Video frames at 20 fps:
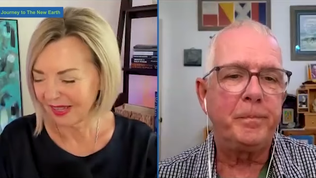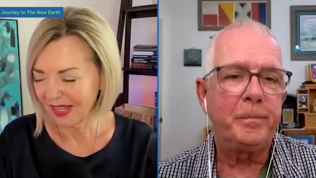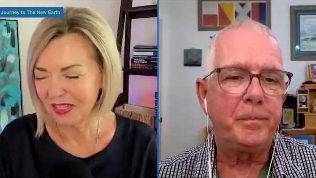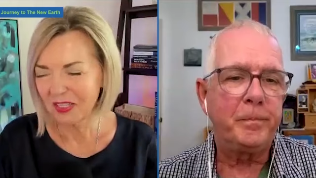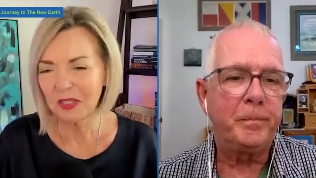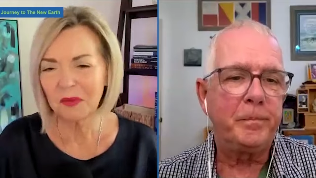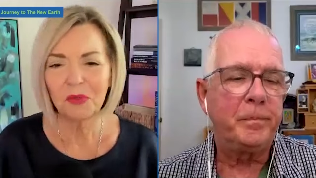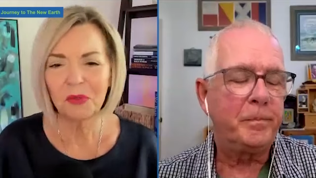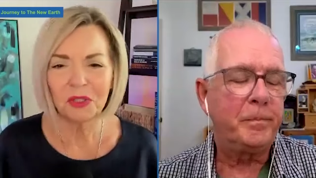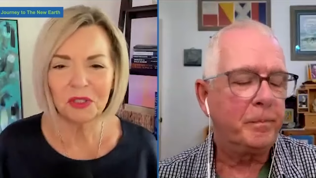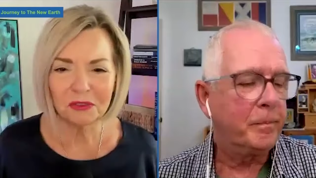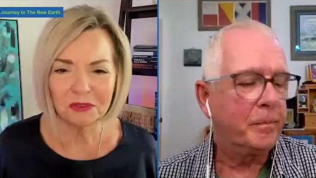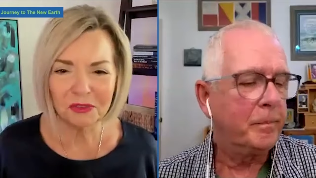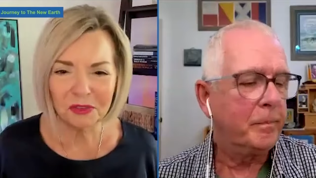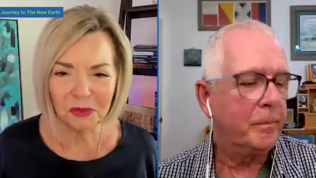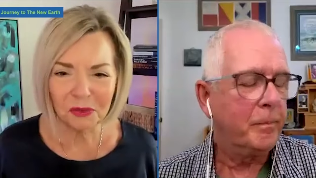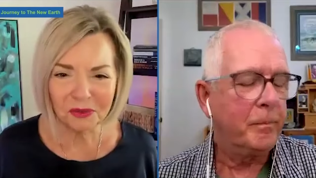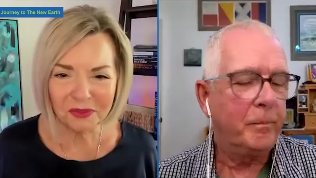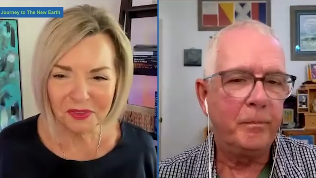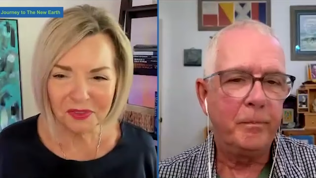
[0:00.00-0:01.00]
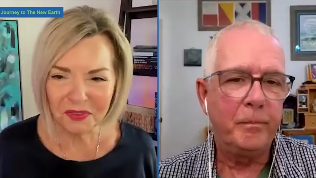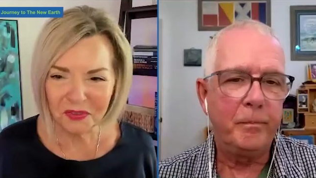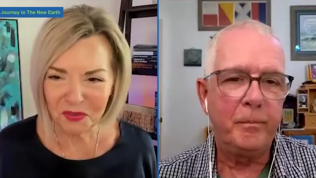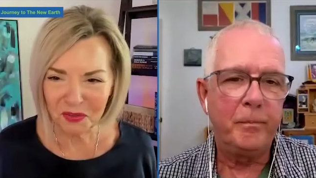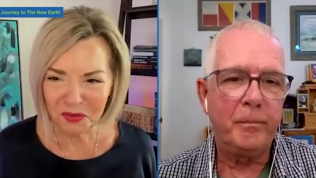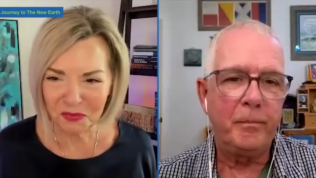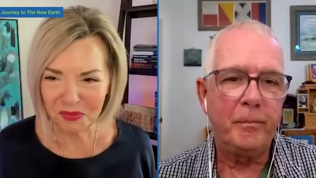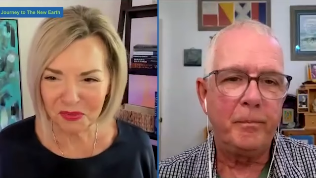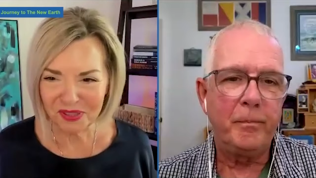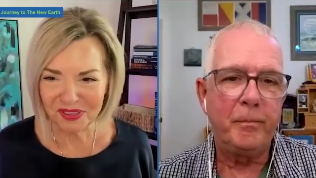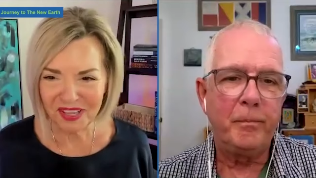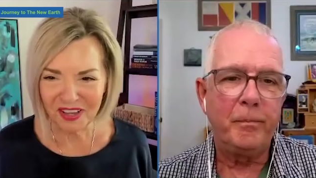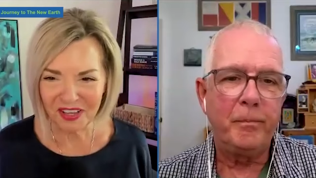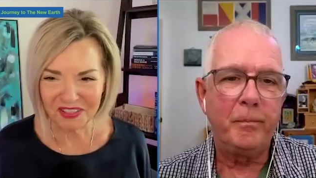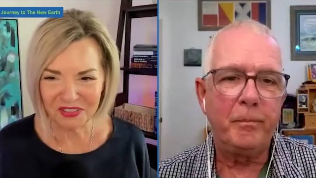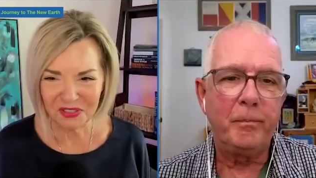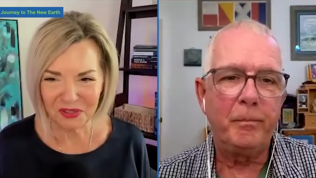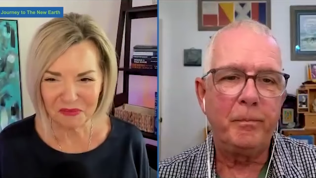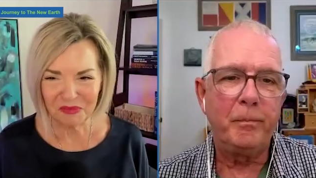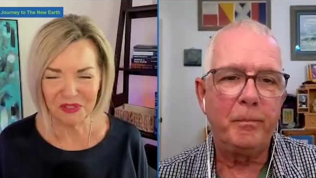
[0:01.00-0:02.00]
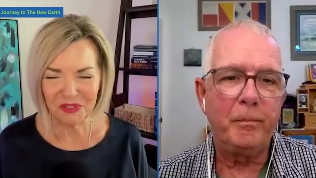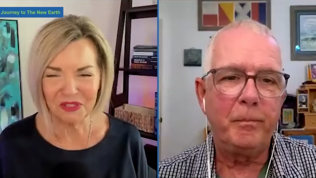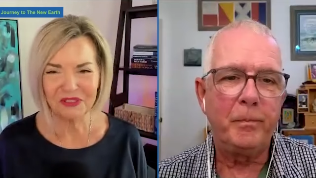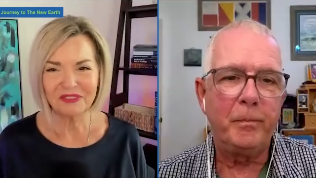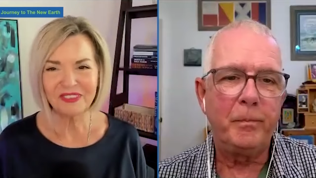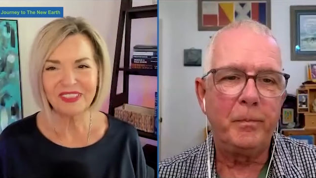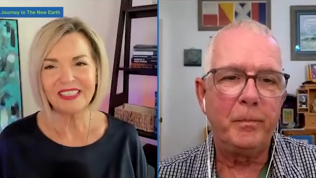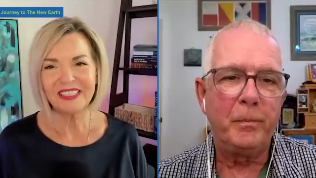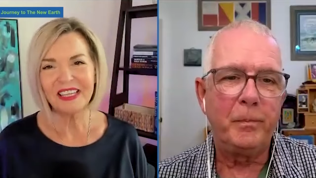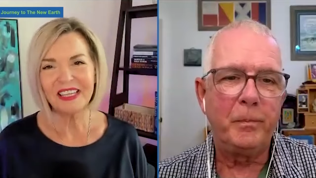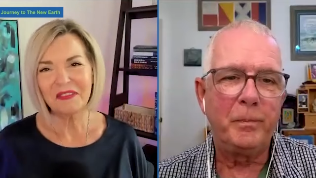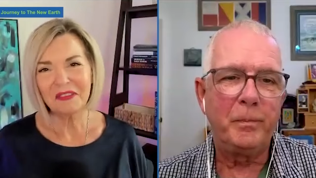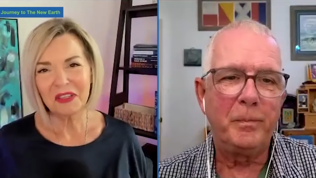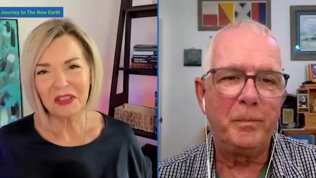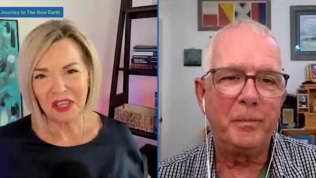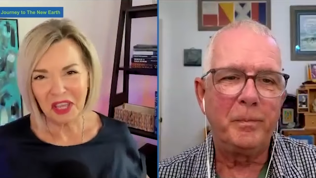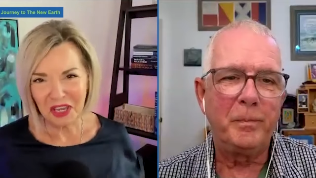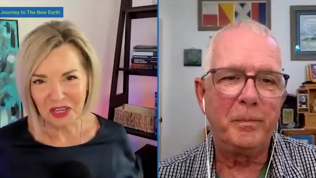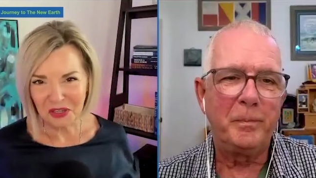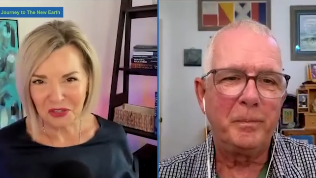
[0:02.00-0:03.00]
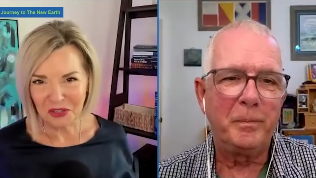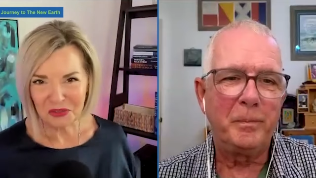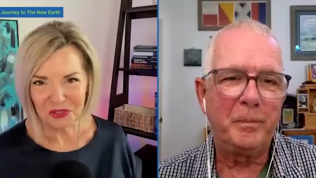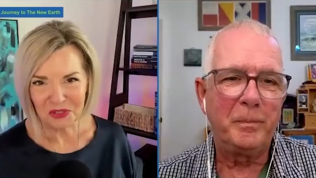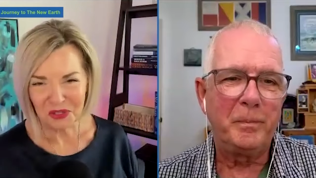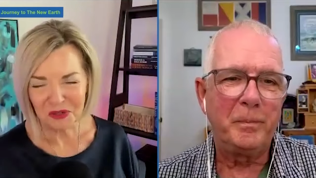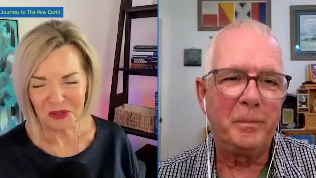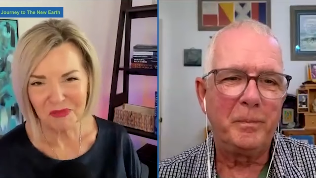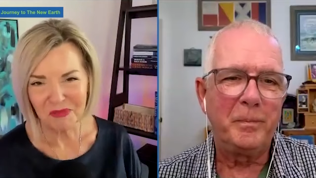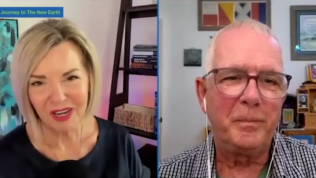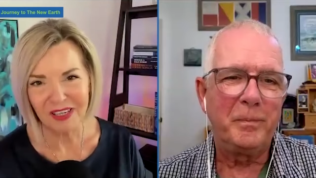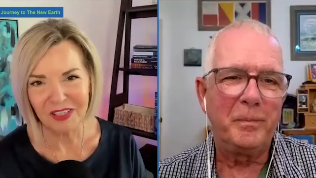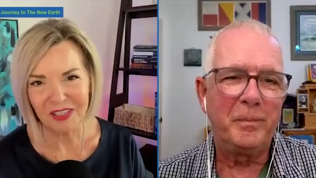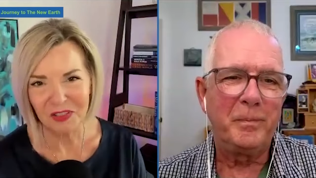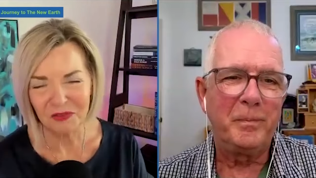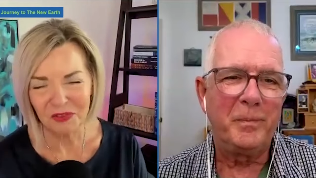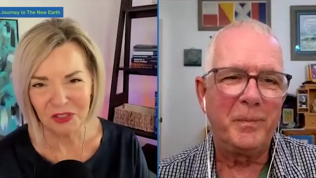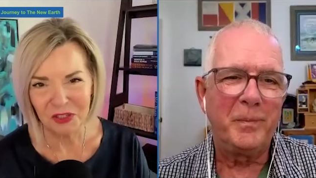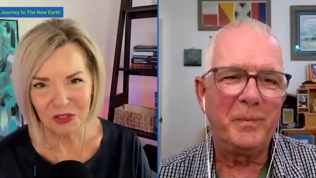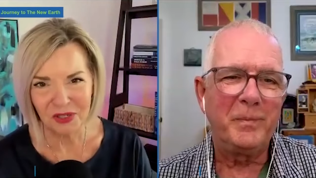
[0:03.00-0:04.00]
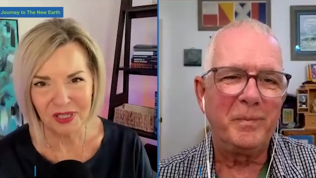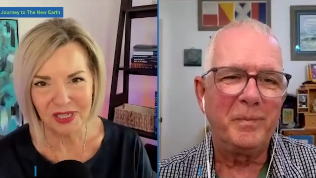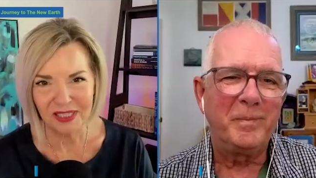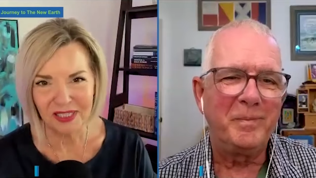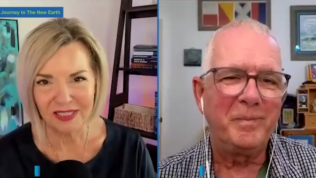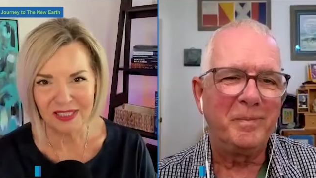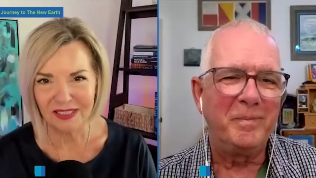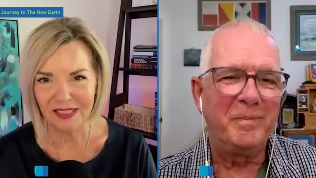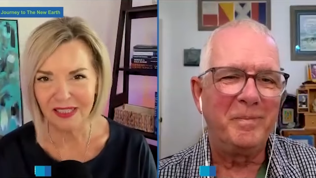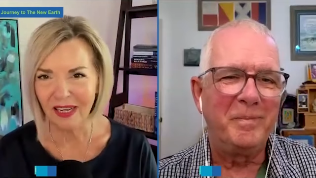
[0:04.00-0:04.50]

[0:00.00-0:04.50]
Speaker 1: that's a beautiful, you put that so beautifully. David, thank you so much for joining us